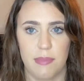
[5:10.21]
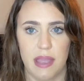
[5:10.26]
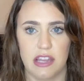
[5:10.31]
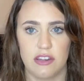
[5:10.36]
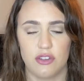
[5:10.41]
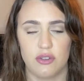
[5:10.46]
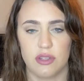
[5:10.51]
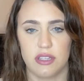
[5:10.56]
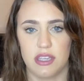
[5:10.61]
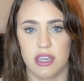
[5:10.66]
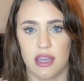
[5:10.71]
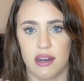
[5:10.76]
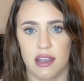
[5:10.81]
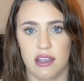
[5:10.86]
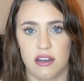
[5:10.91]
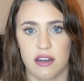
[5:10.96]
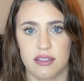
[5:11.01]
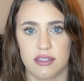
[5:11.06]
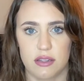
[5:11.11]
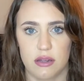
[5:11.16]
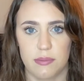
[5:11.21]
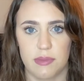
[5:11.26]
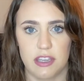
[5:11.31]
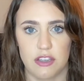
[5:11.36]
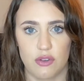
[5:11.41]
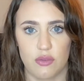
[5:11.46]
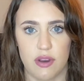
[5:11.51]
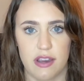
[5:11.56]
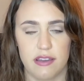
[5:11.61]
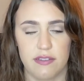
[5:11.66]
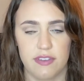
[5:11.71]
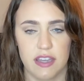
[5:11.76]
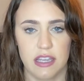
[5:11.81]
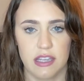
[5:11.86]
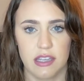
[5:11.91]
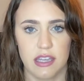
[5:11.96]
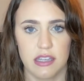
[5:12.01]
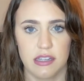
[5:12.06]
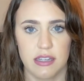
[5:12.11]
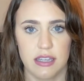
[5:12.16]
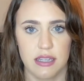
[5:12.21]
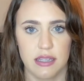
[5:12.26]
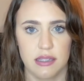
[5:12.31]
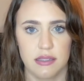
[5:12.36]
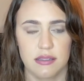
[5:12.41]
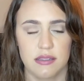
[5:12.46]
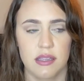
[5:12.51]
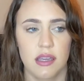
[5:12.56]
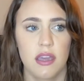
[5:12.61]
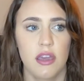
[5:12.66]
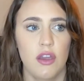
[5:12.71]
and you can get a custom engraving in it